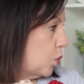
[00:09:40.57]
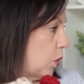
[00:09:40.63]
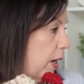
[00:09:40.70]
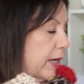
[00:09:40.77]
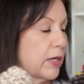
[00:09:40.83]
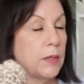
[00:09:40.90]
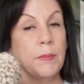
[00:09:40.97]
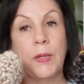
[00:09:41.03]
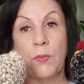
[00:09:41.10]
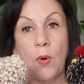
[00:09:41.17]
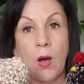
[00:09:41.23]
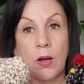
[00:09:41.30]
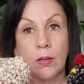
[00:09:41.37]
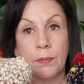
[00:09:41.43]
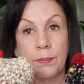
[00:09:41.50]
I could be
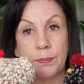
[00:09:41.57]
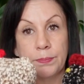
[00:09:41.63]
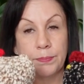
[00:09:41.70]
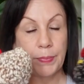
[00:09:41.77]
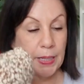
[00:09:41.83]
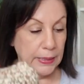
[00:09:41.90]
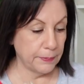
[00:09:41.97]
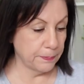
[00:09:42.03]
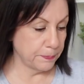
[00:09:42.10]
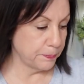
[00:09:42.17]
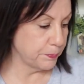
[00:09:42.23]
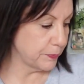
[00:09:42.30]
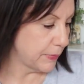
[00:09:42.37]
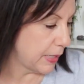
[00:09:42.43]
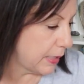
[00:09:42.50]
wrong, but
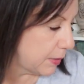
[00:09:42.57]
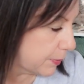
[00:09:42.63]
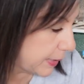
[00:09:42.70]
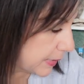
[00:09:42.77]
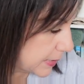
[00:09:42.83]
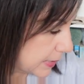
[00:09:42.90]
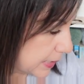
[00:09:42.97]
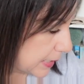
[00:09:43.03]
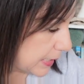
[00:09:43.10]
anyways,